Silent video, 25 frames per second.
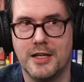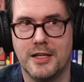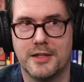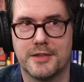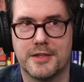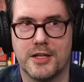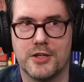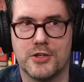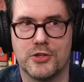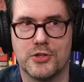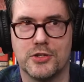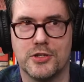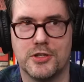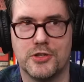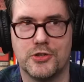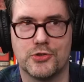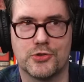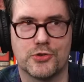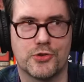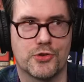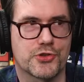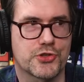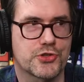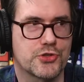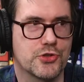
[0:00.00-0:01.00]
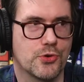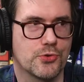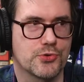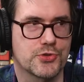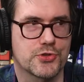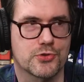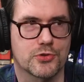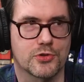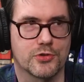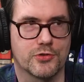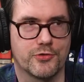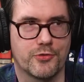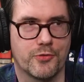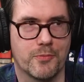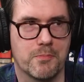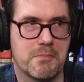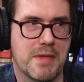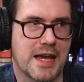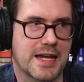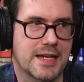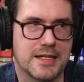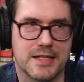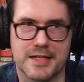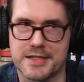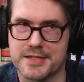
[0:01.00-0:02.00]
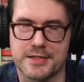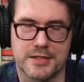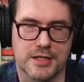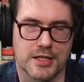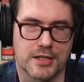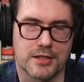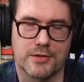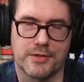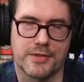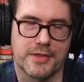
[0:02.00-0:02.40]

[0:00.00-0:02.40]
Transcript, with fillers: then you, there's no sort of mechanistic